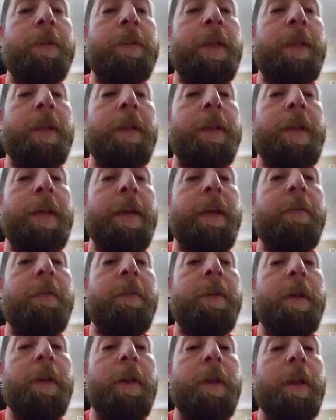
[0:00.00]
then and now,
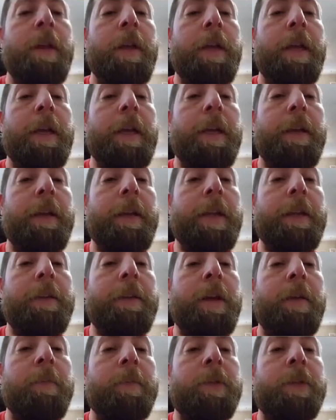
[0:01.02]
and a Tom